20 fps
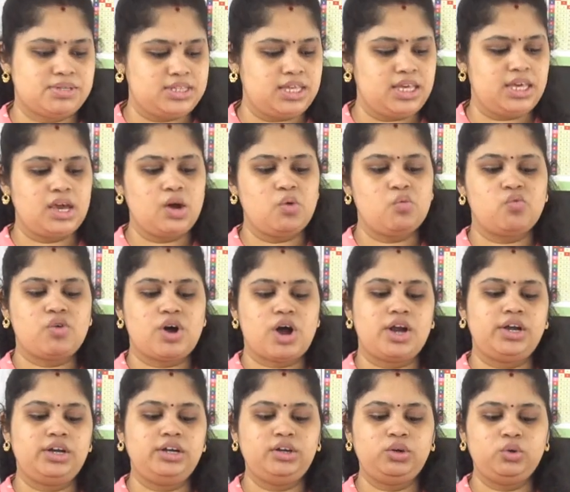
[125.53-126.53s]
See here,
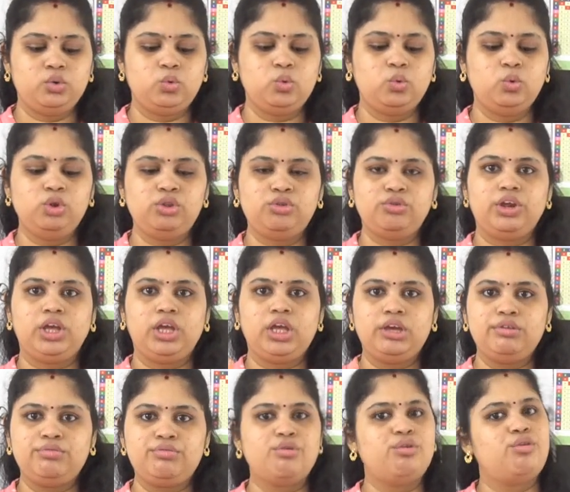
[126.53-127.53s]
1, 2,
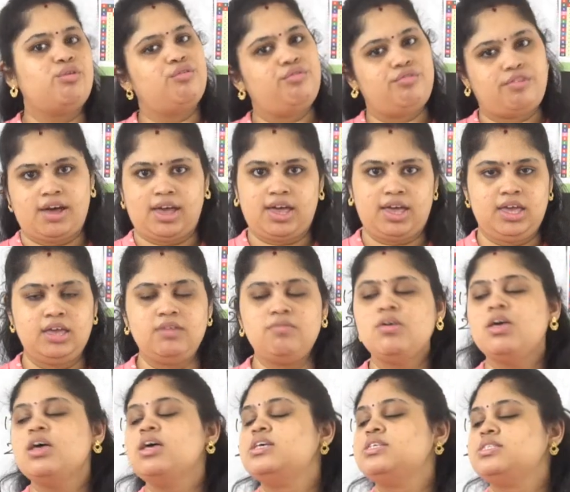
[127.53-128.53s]
3, 4, 5,
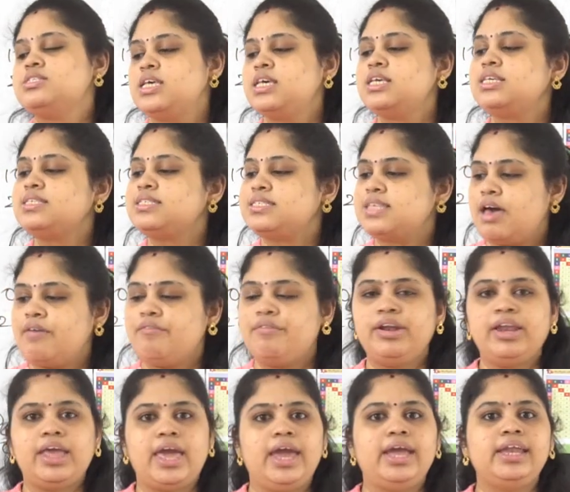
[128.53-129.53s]
6,
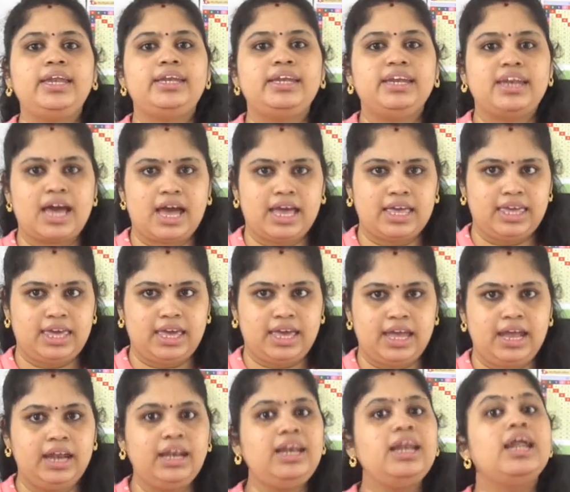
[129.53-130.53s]
7, 8,
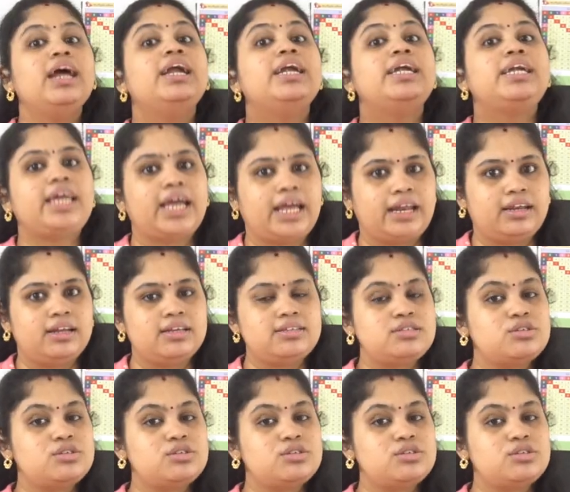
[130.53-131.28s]
9, 10.